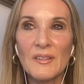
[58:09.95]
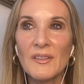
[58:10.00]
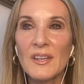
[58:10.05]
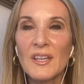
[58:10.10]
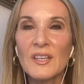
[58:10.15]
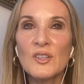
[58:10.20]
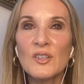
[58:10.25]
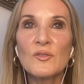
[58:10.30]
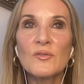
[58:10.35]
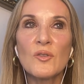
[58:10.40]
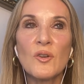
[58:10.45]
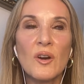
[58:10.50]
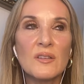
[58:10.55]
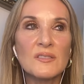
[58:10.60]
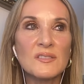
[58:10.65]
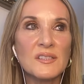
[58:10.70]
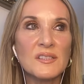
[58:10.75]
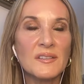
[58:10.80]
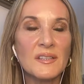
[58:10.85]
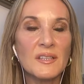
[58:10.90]
Thank you for
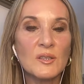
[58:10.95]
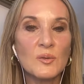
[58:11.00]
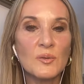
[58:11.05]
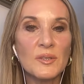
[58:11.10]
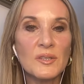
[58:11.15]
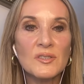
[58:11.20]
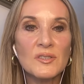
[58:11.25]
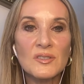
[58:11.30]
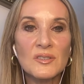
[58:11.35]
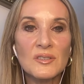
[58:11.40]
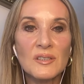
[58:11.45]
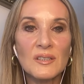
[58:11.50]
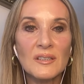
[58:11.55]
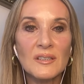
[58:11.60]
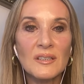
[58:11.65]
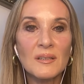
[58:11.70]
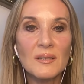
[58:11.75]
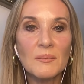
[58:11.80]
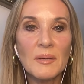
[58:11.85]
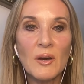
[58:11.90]
asking that question.
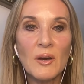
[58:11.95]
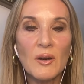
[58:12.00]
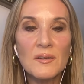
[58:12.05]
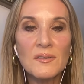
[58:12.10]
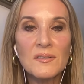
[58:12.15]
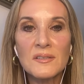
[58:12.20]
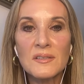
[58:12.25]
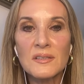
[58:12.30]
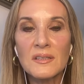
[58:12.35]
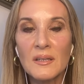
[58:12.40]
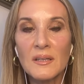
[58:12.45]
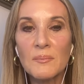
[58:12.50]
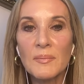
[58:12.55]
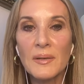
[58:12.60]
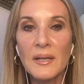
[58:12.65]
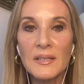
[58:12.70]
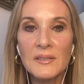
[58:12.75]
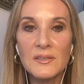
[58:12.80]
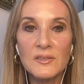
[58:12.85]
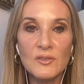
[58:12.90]
And, and, my answer
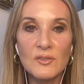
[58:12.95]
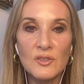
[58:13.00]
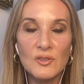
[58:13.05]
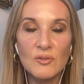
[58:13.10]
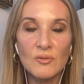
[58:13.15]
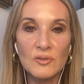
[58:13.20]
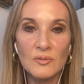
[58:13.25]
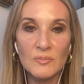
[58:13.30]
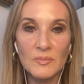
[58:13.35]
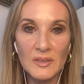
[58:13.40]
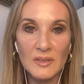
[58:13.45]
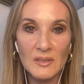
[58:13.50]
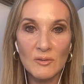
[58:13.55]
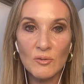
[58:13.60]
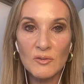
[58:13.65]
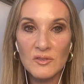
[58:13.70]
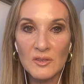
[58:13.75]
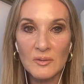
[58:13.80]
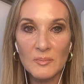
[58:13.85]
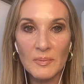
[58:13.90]
applies to children, but it
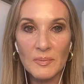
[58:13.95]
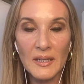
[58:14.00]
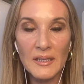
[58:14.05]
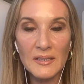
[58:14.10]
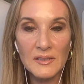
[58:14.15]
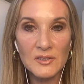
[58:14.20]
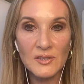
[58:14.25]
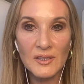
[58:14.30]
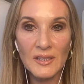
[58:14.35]
also applies to